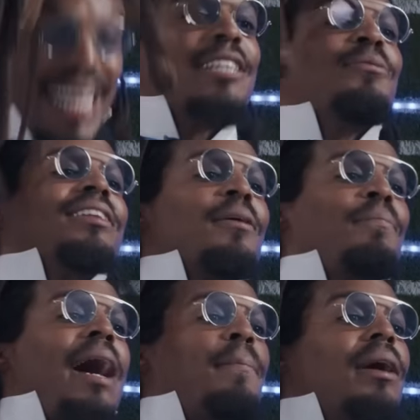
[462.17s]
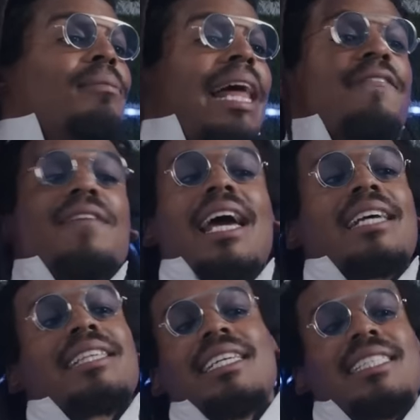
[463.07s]
I just wanted to pop up like
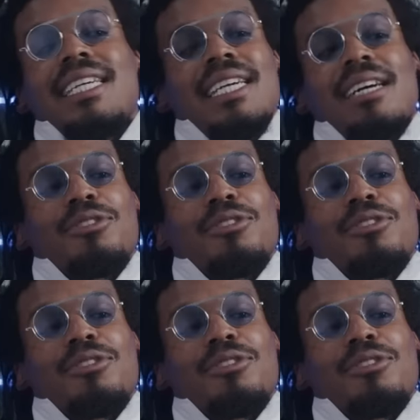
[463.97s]
fast, like shit, I'm